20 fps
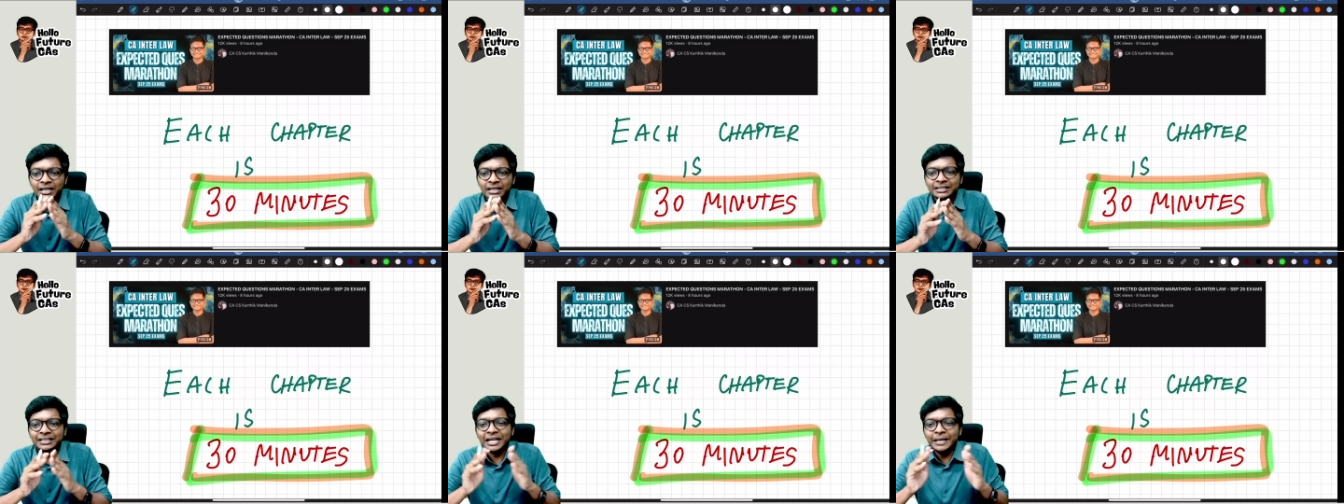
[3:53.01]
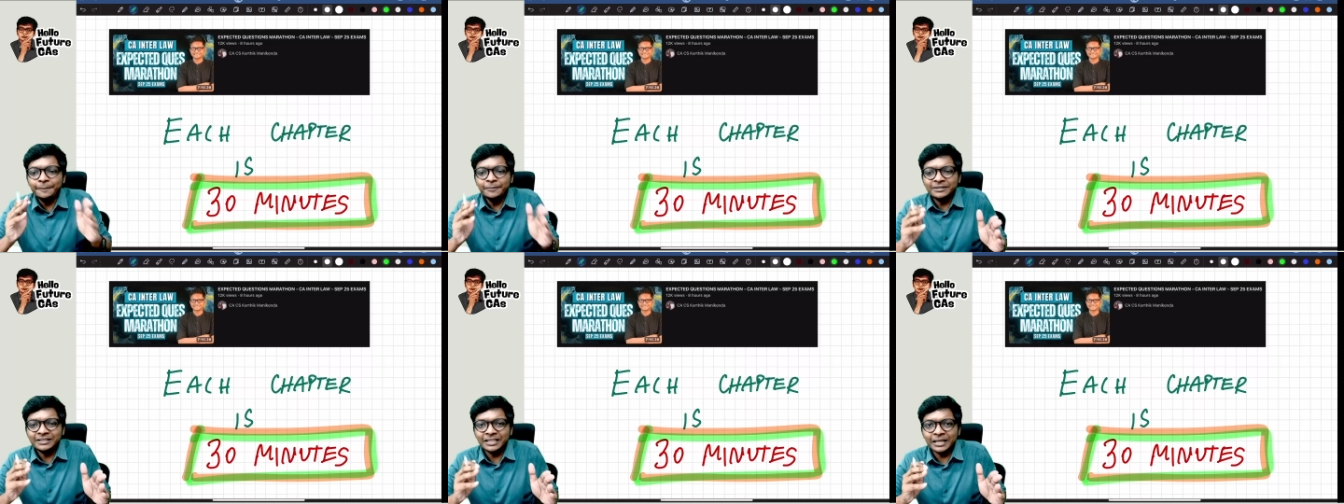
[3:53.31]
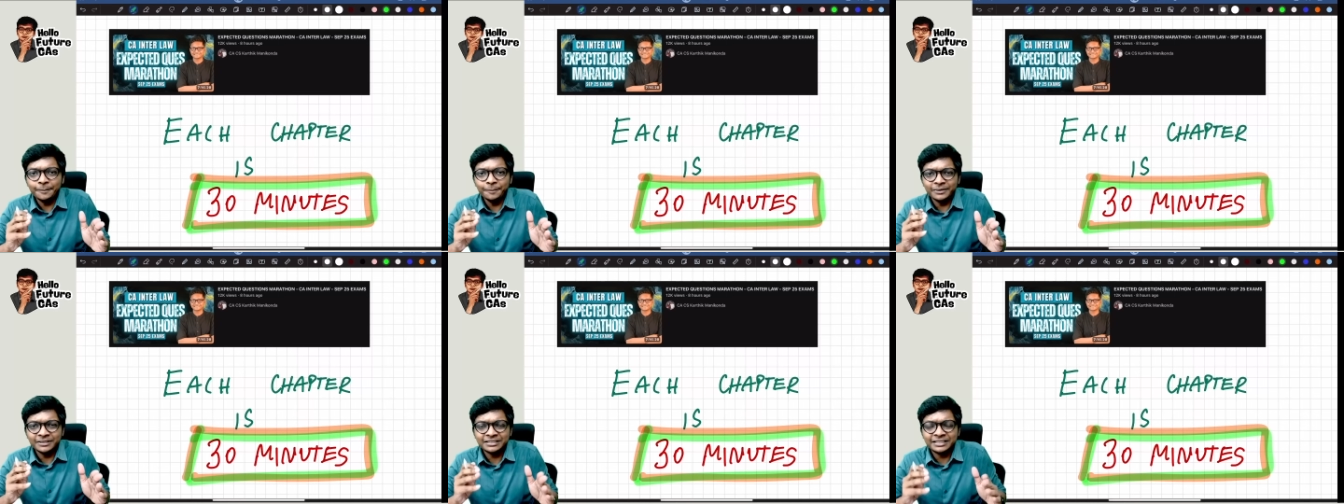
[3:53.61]

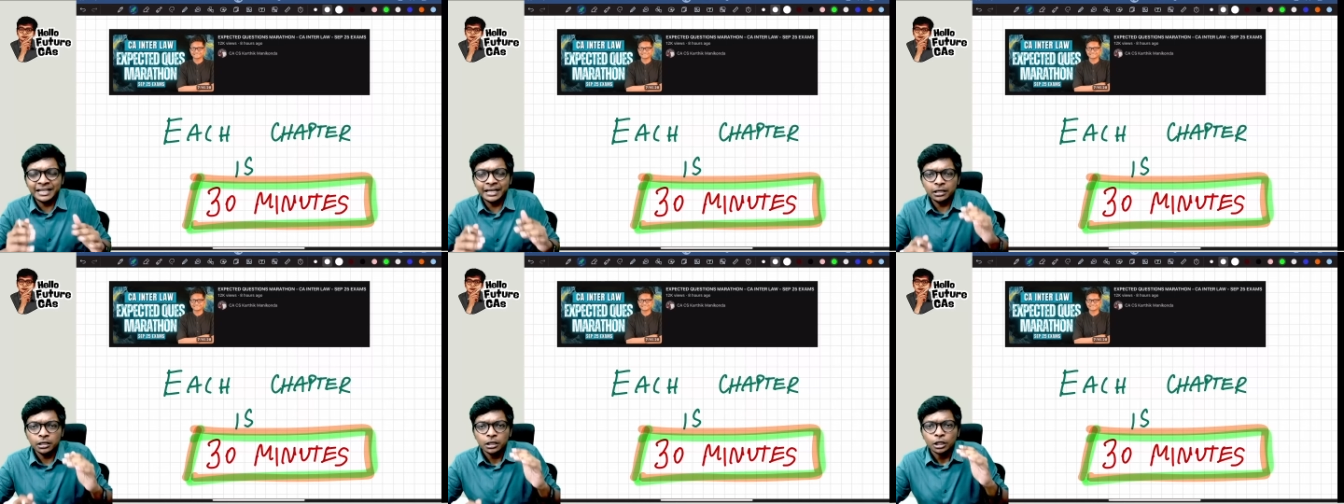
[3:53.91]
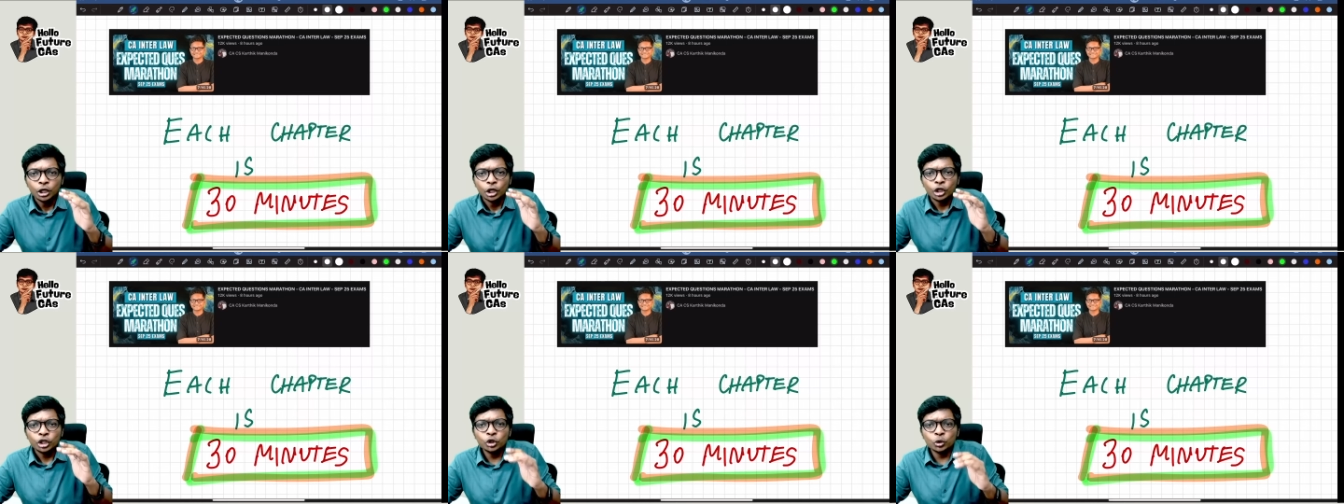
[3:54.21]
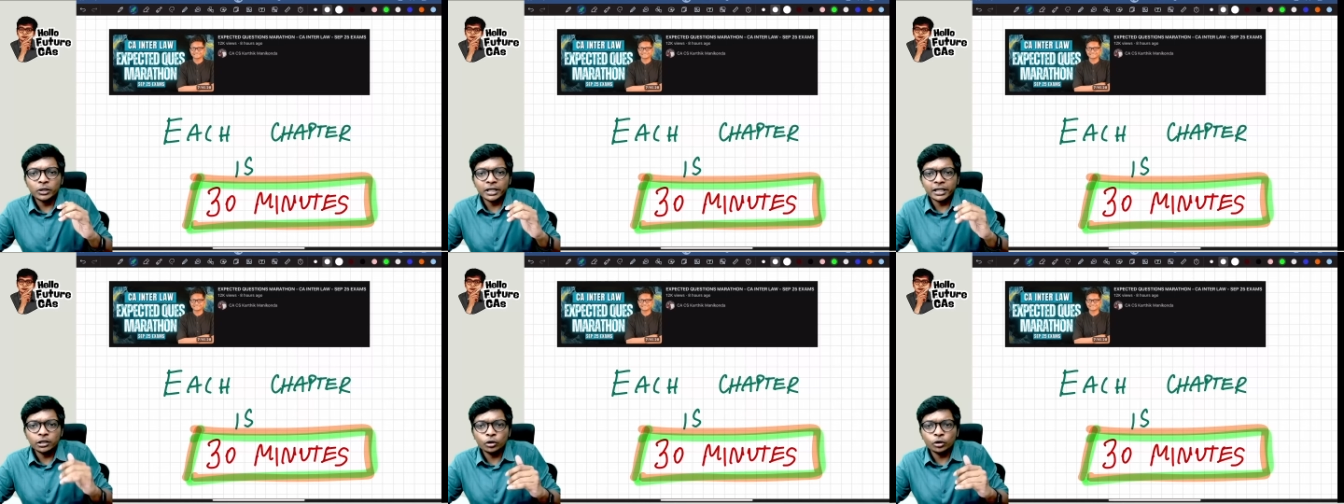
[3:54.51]
Timestamp is there.
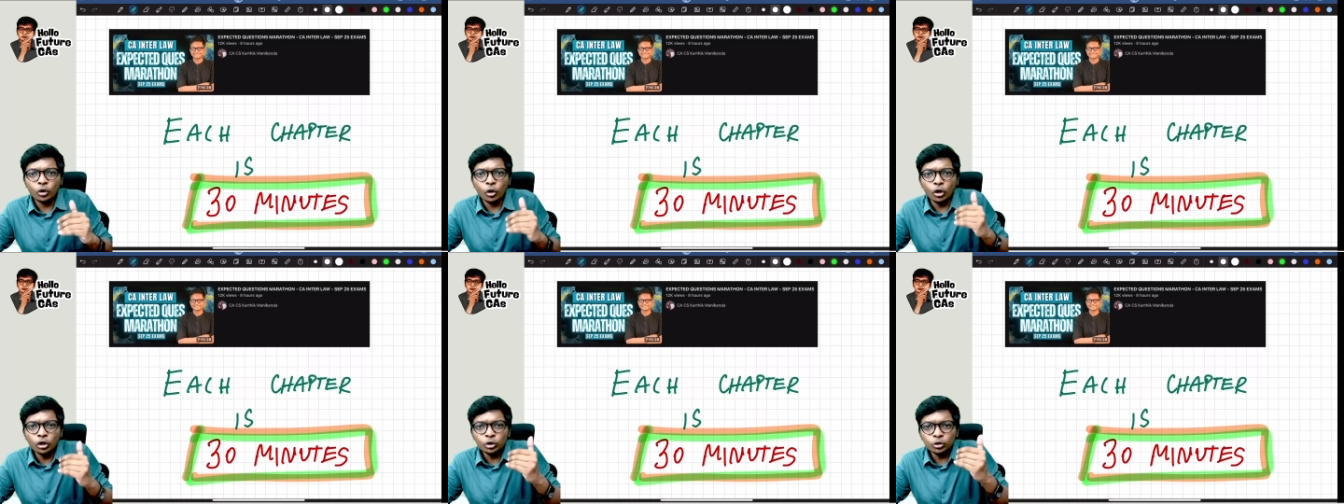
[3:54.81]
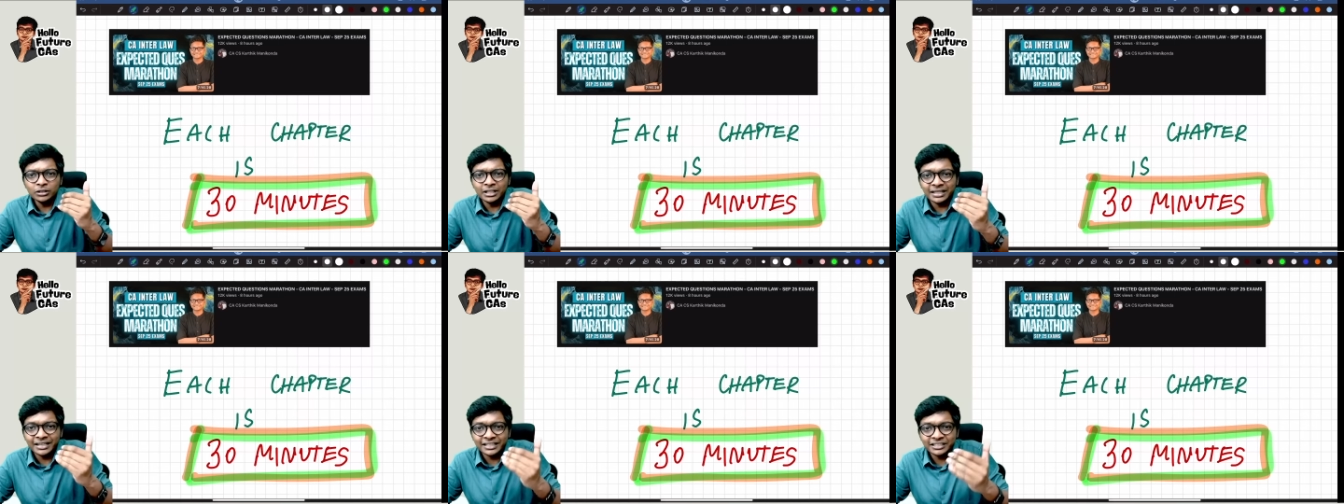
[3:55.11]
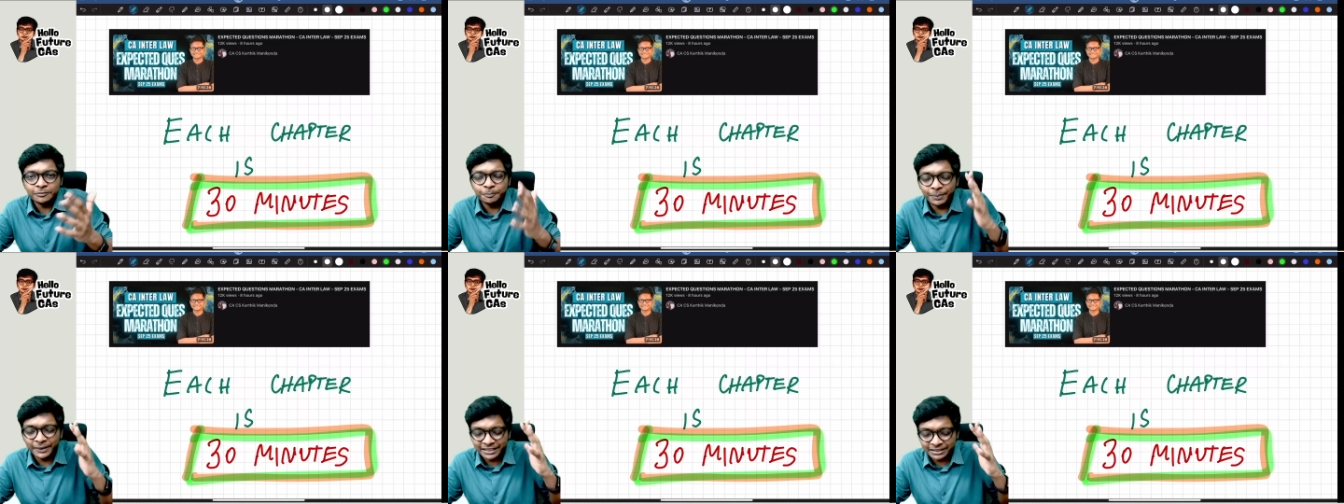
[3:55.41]
You can go to the
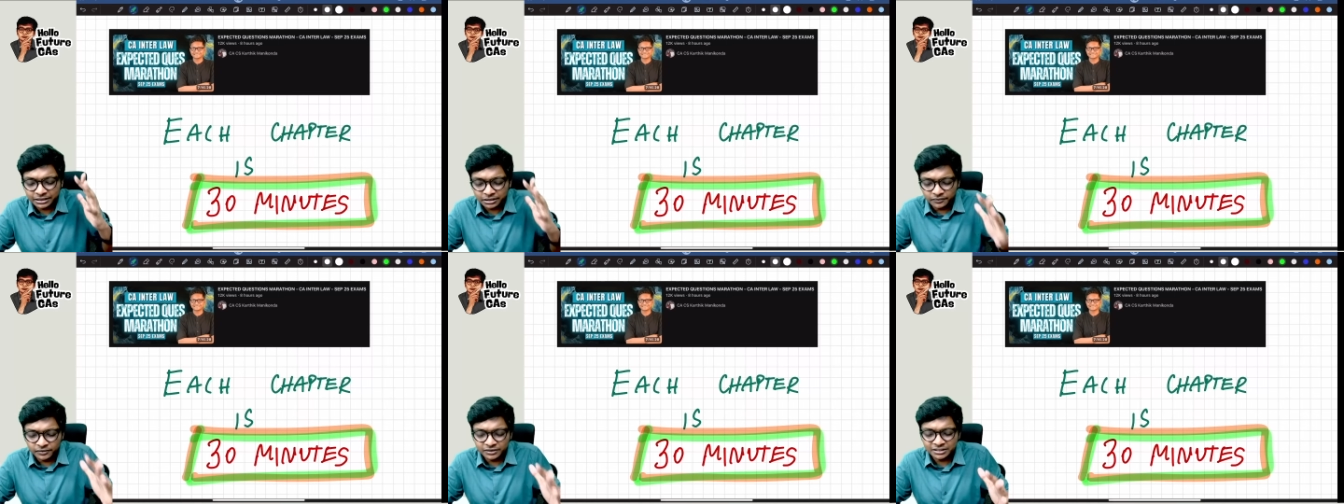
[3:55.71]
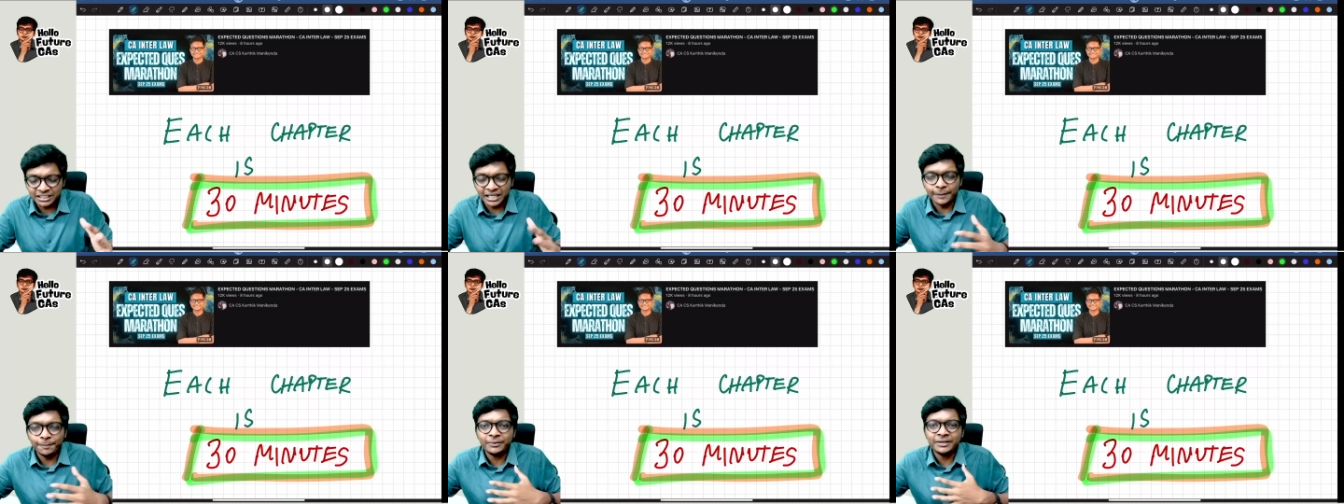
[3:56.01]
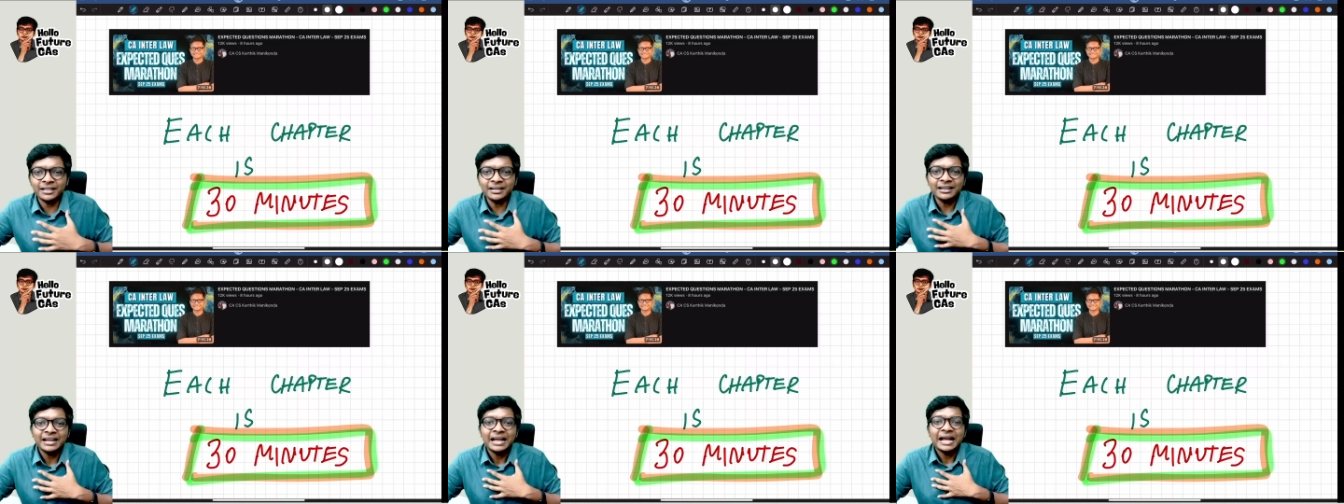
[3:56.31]
respective
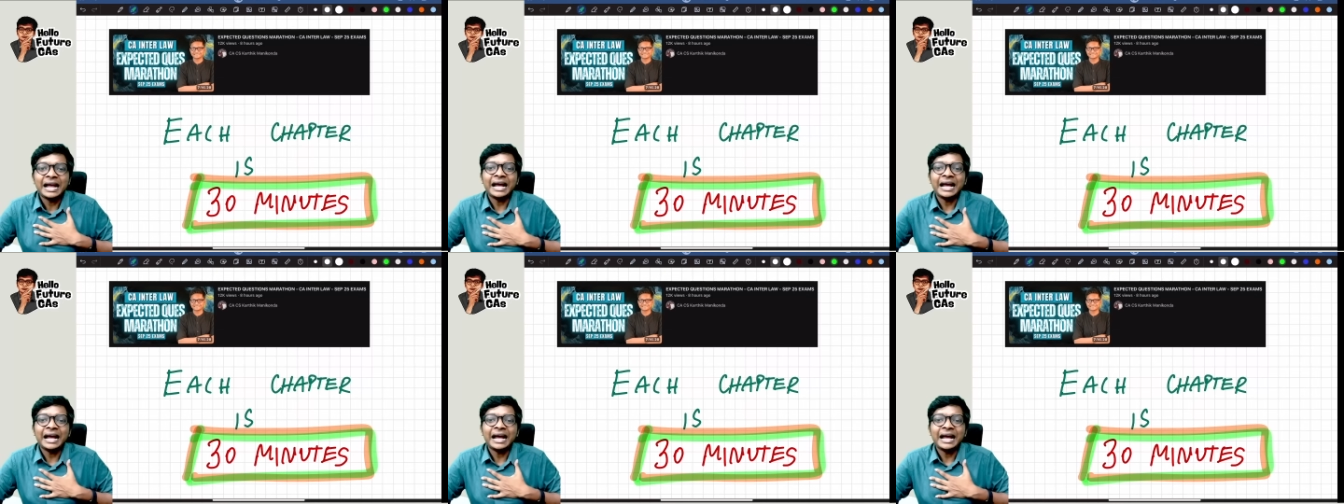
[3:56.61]
chapter